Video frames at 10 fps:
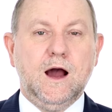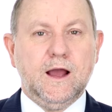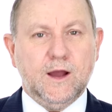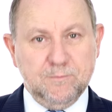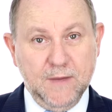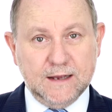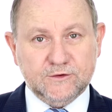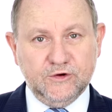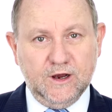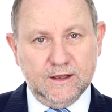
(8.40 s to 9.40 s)
Hi, I'm
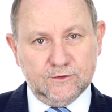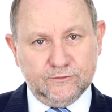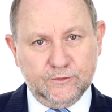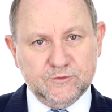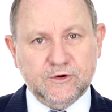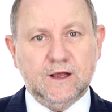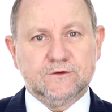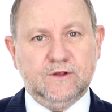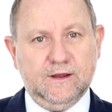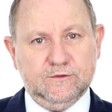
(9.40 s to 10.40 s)
Marc Childs from
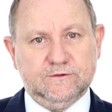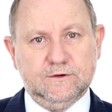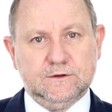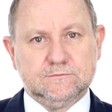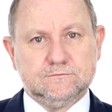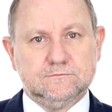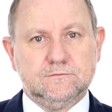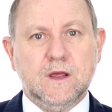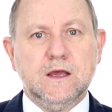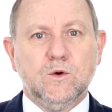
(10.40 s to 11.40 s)
Childs Davidson.
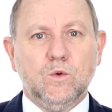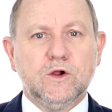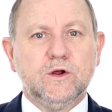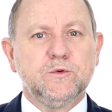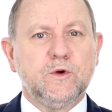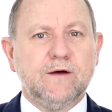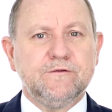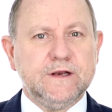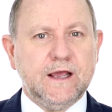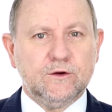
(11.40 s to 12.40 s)
Welcome to our
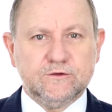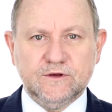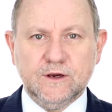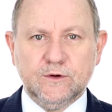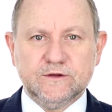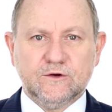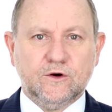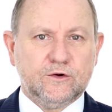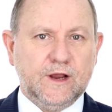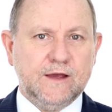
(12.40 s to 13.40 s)
video series
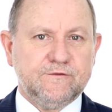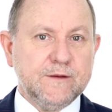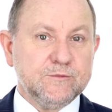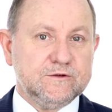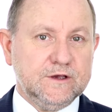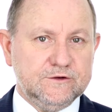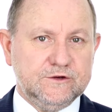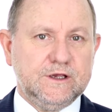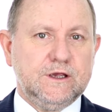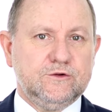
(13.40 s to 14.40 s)
on
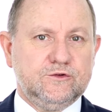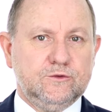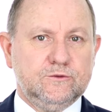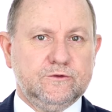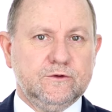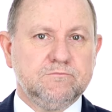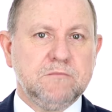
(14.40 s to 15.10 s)
FMCG issues.